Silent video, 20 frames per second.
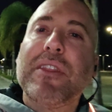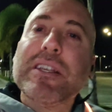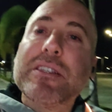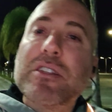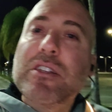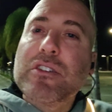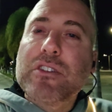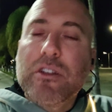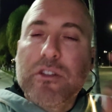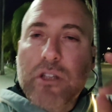
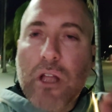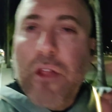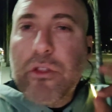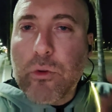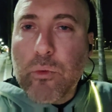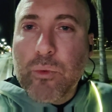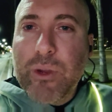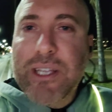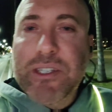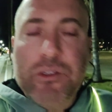This is
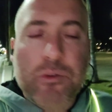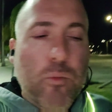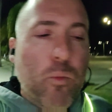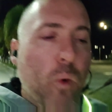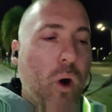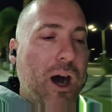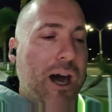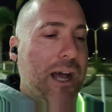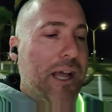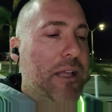another reason
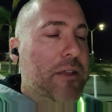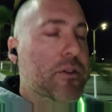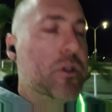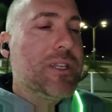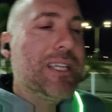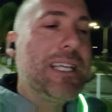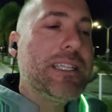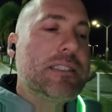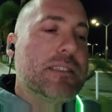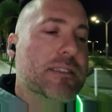why
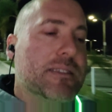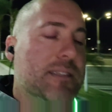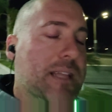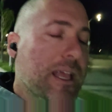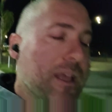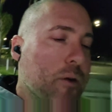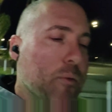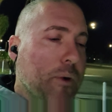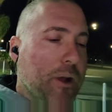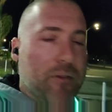you need to
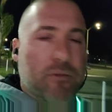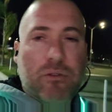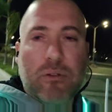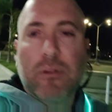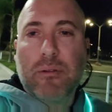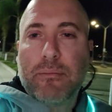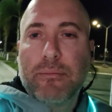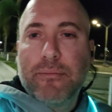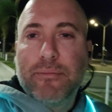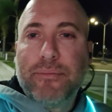stay away.
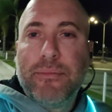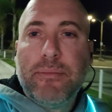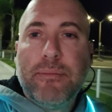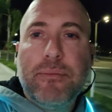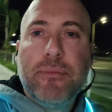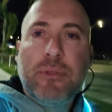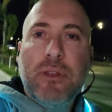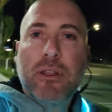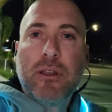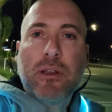
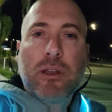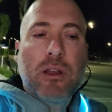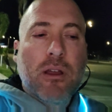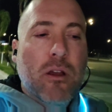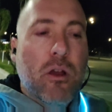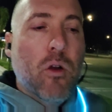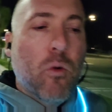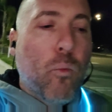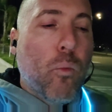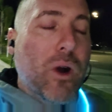
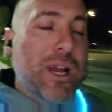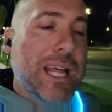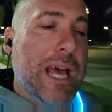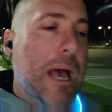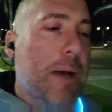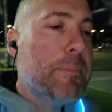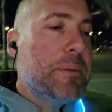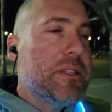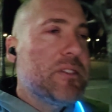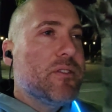What
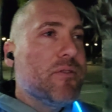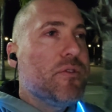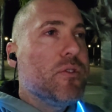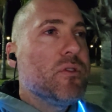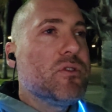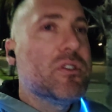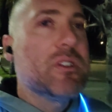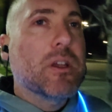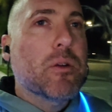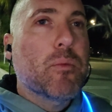happens if
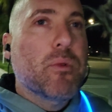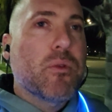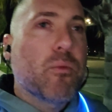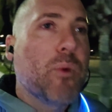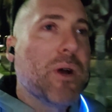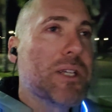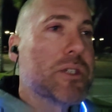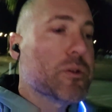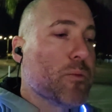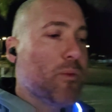you stick with
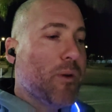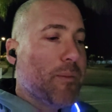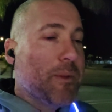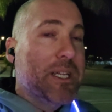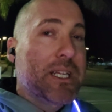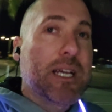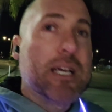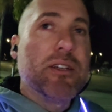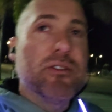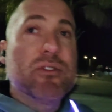Western
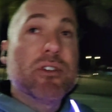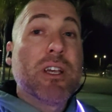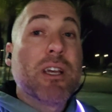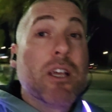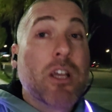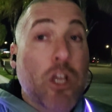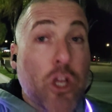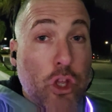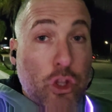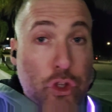women, guys?
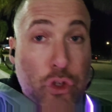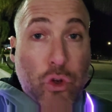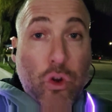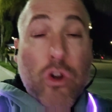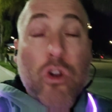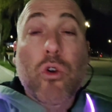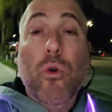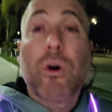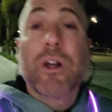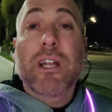
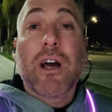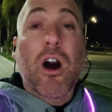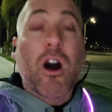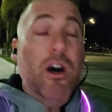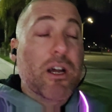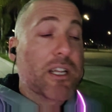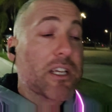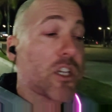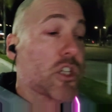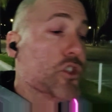You're going
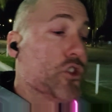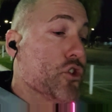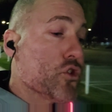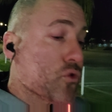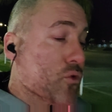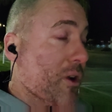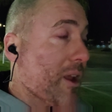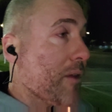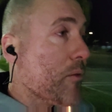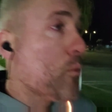on a
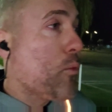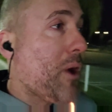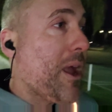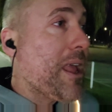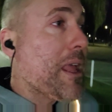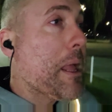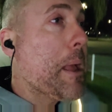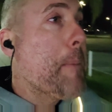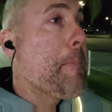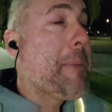
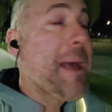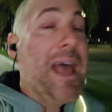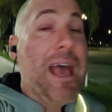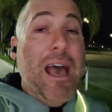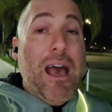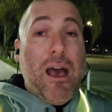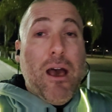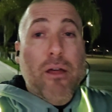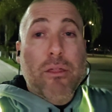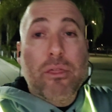straightway
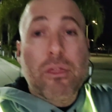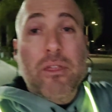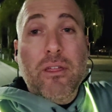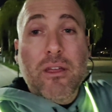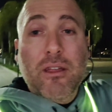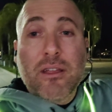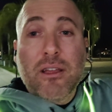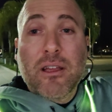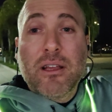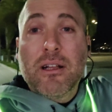
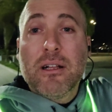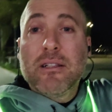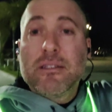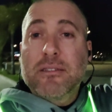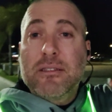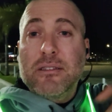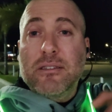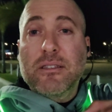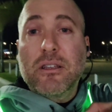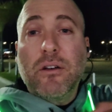path
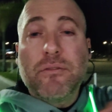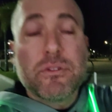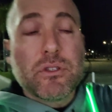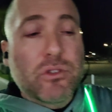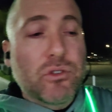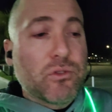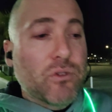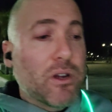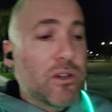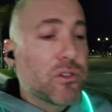to
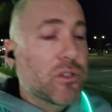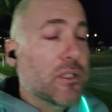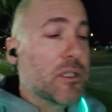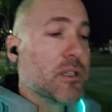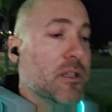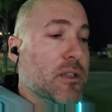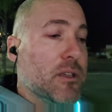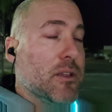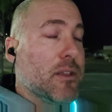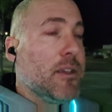
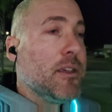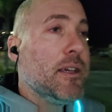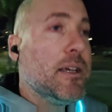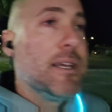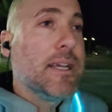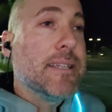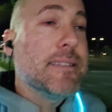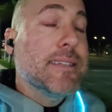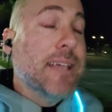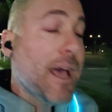self-destruction.
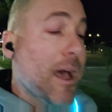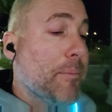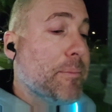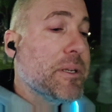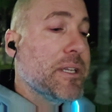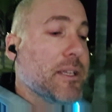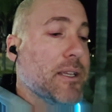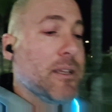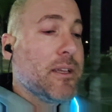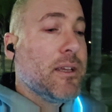It's
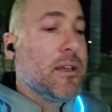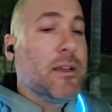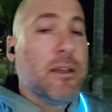happening.